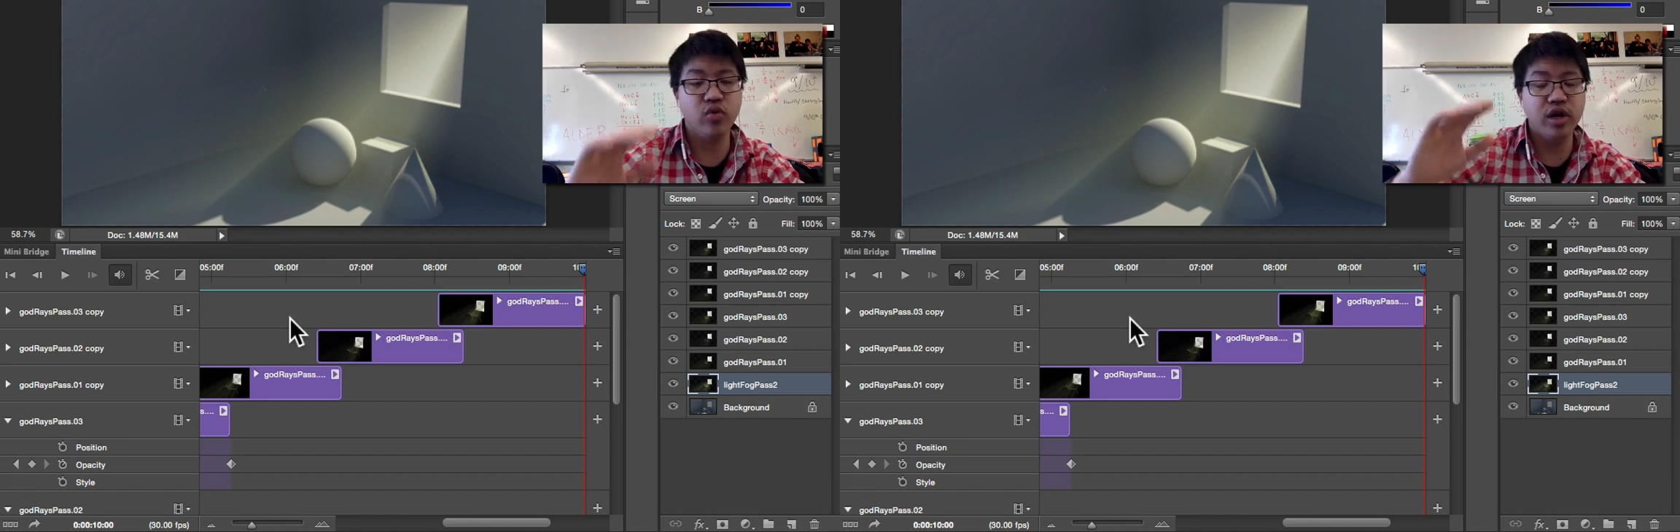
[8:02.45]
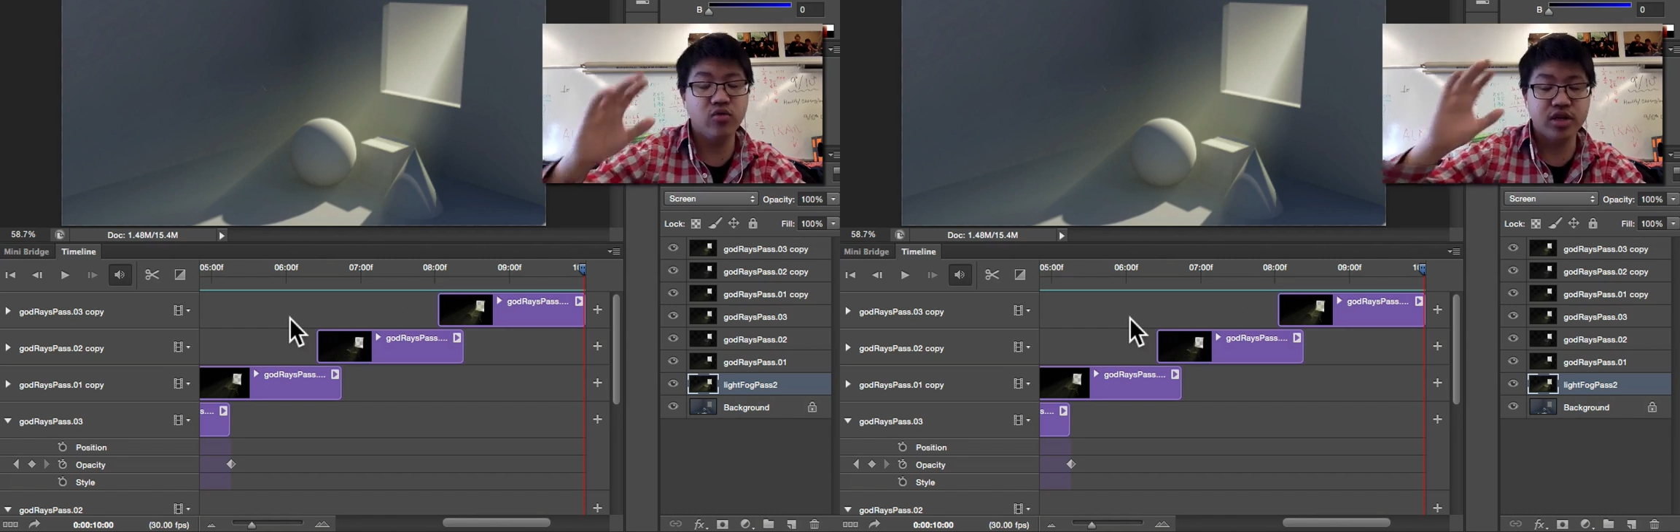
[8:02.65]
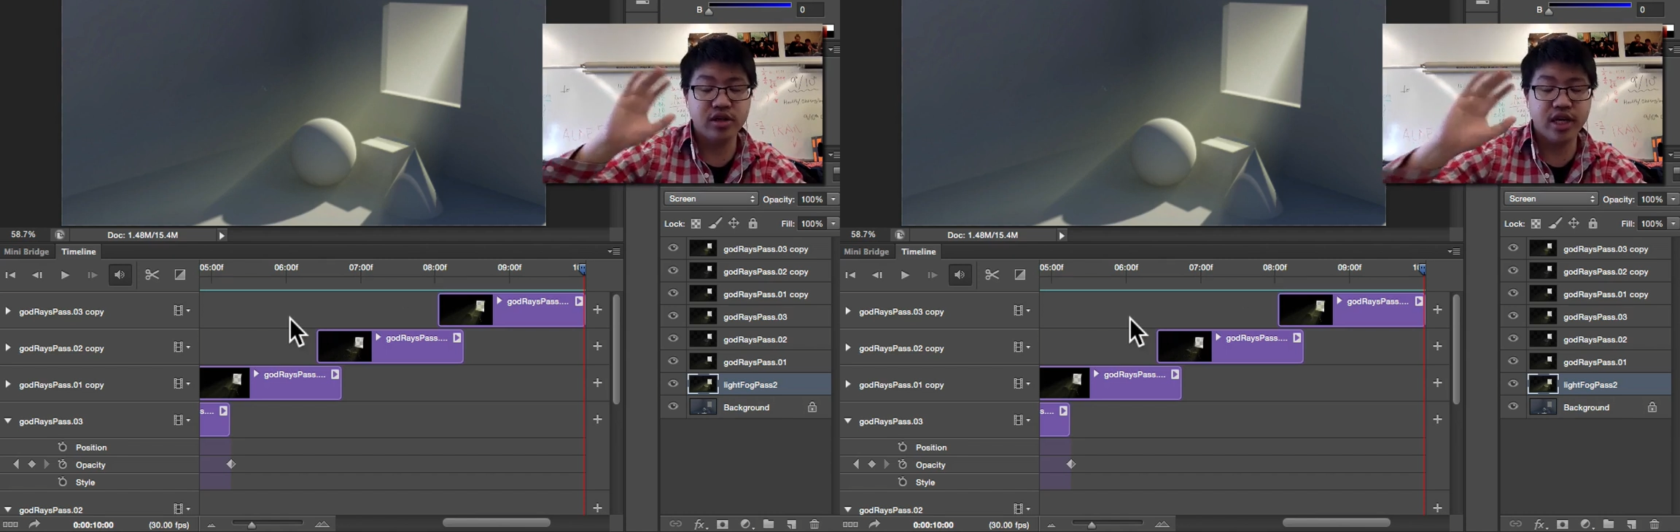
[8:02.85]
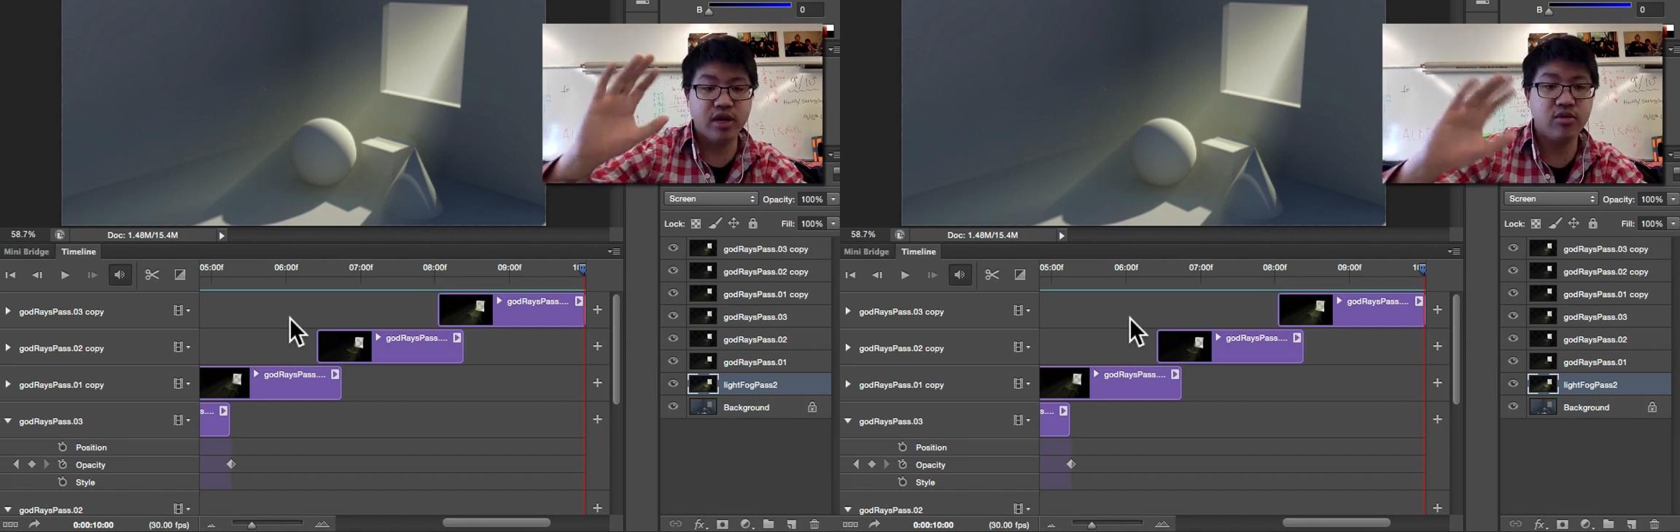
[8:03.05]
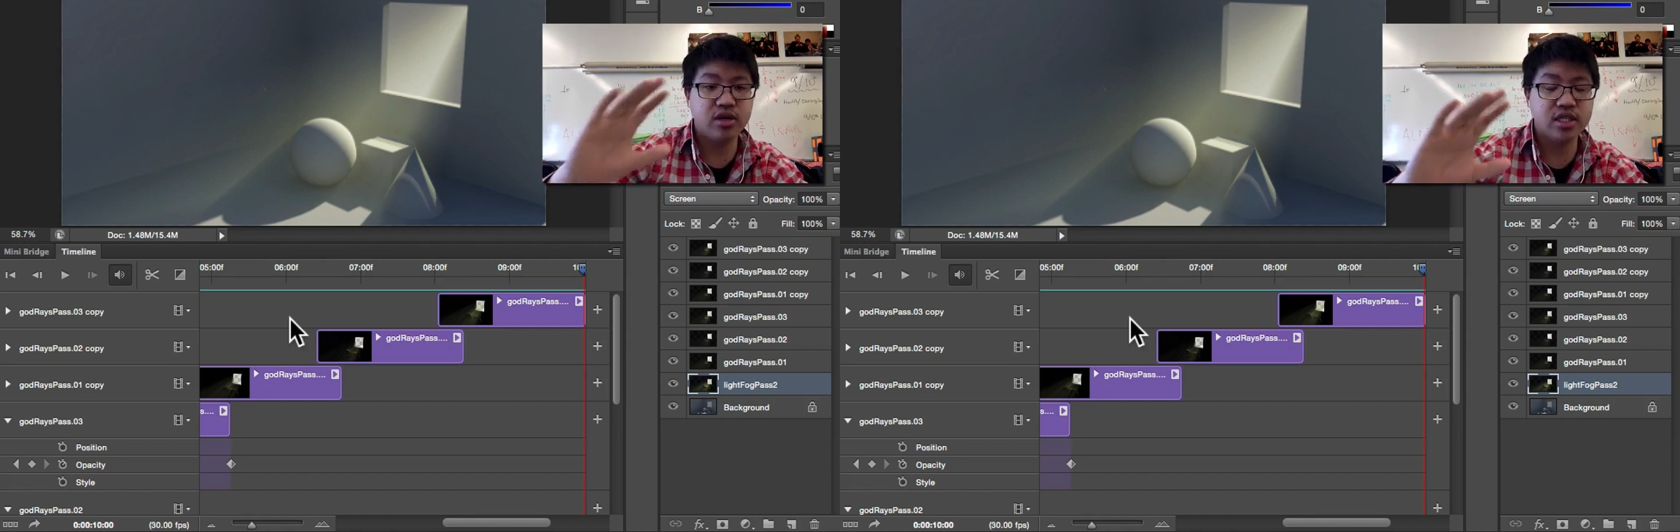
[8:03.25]
well when your
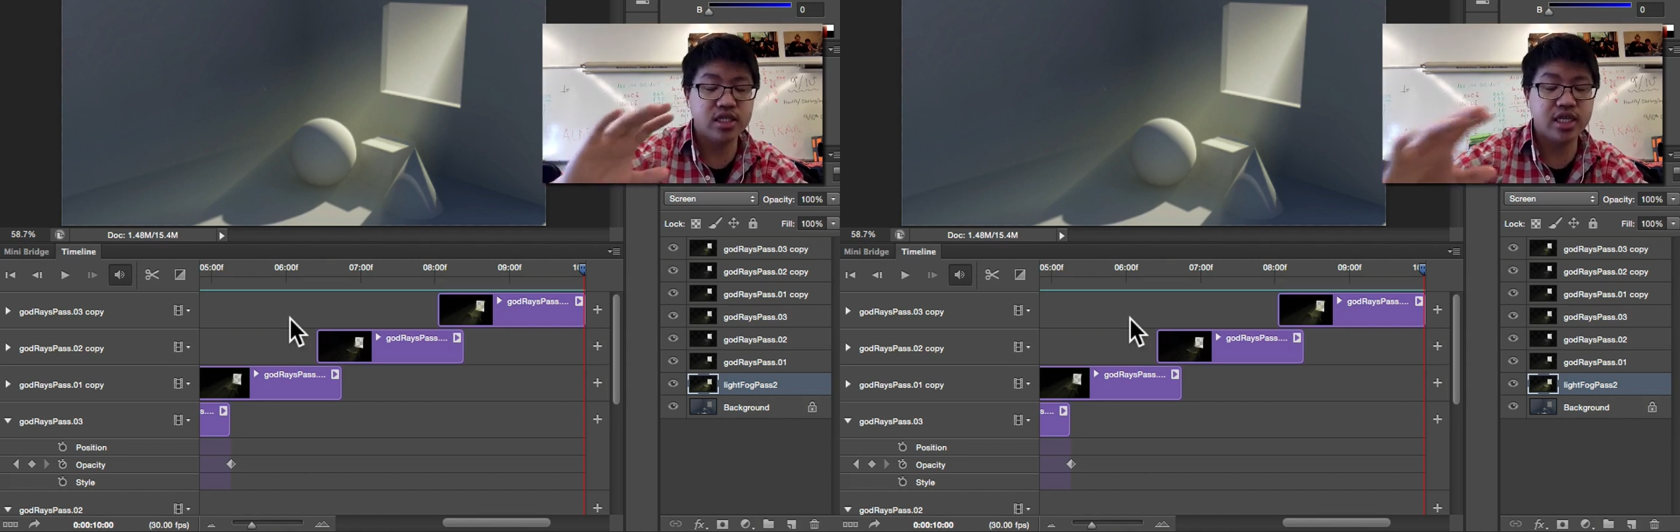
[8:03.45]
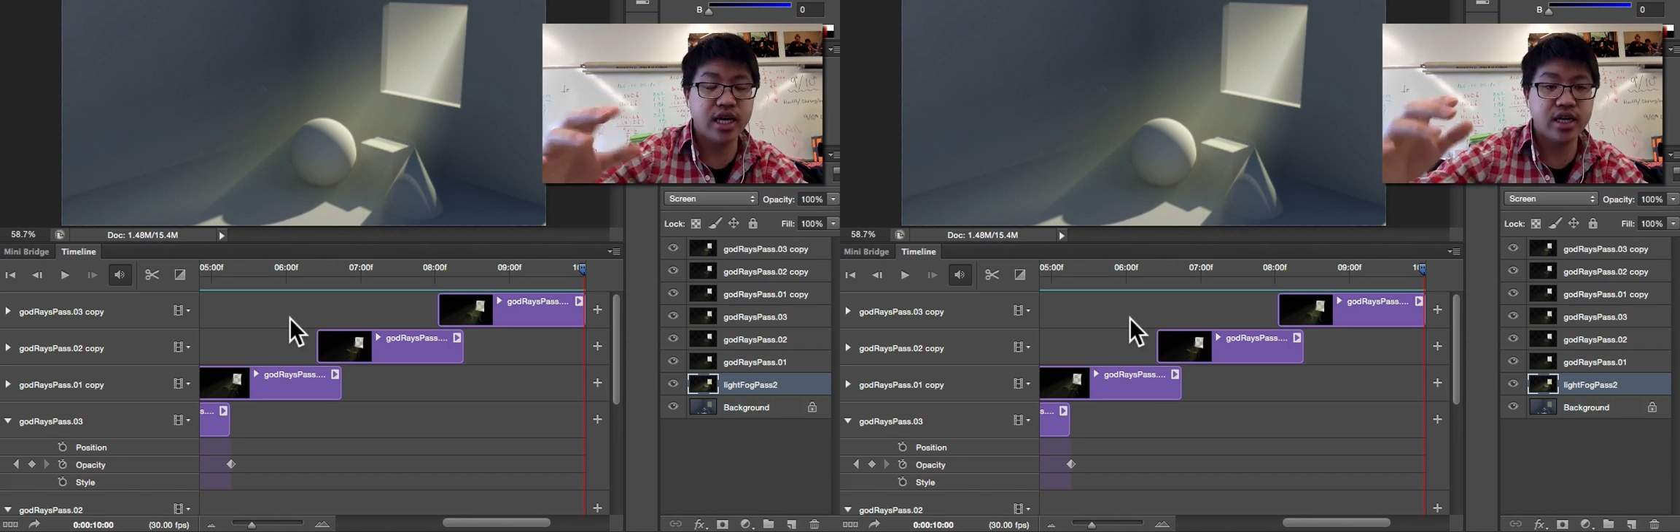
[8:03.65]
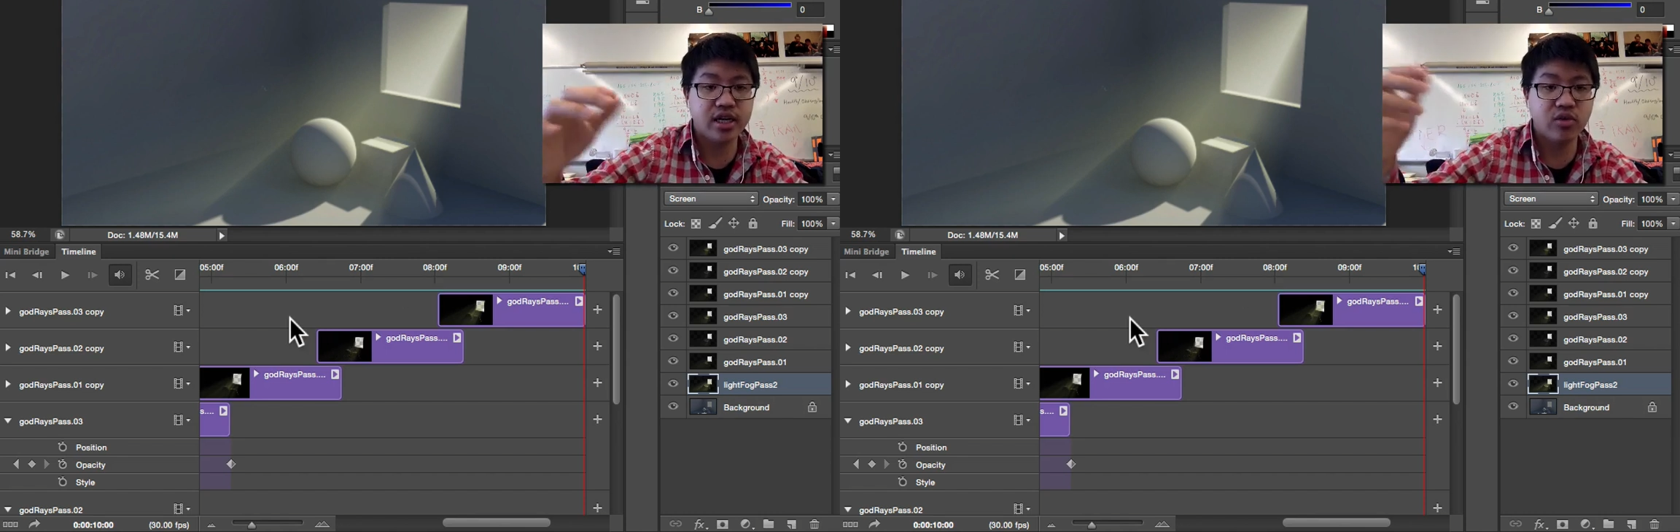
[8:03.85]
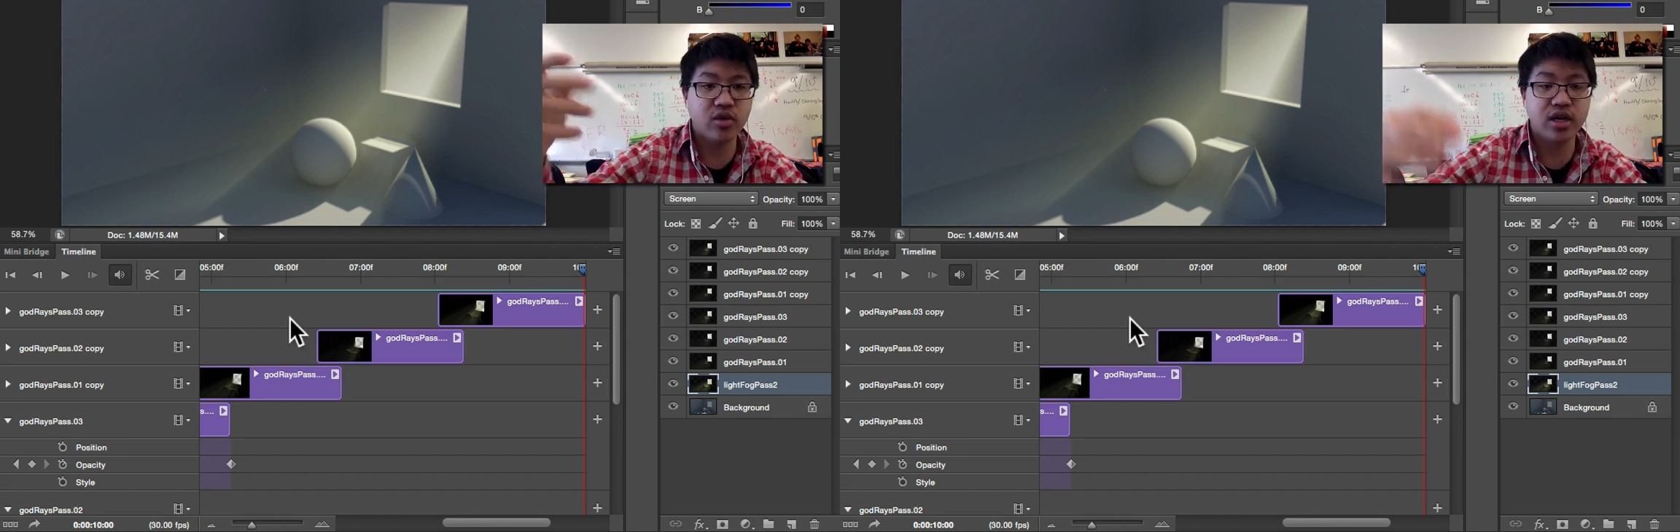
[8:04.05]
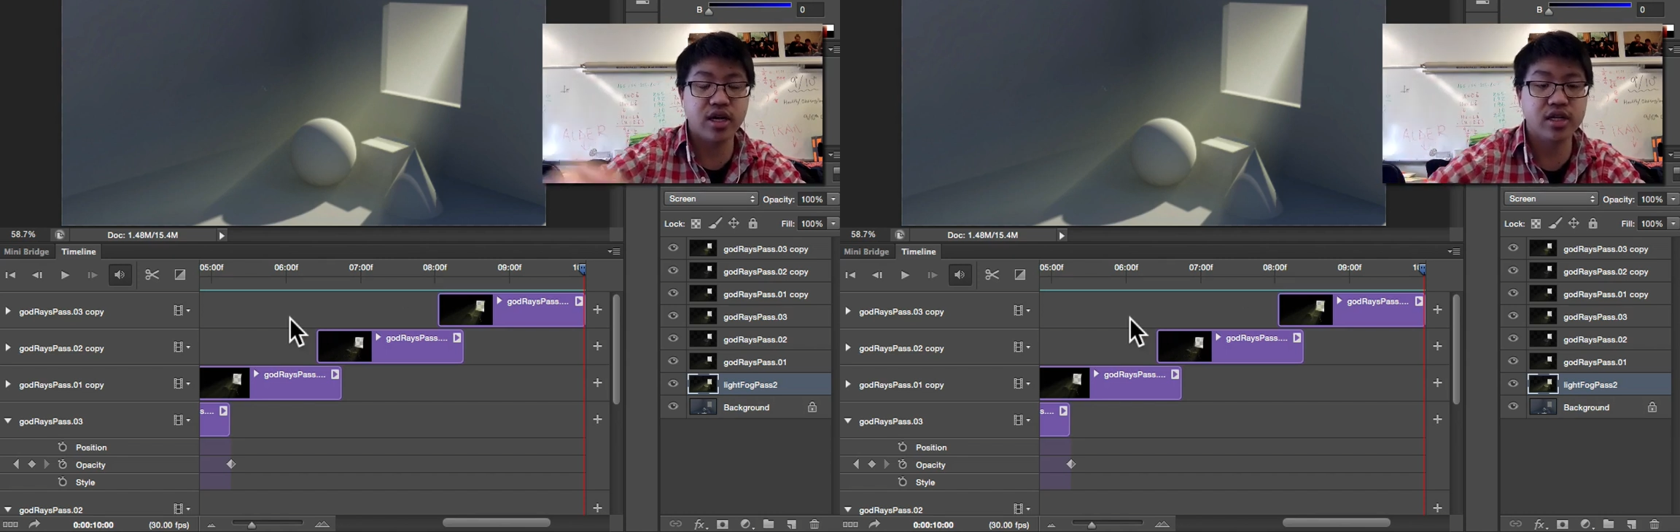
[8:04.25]
camera is static and you
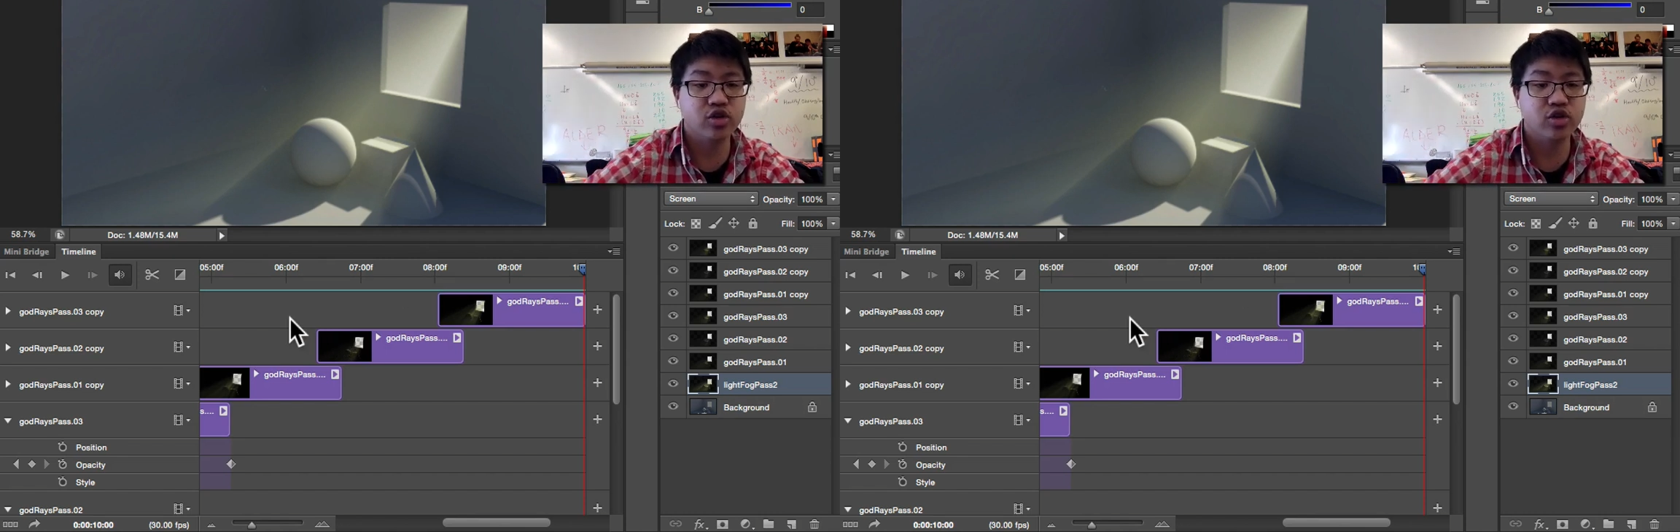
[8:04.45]
want to kind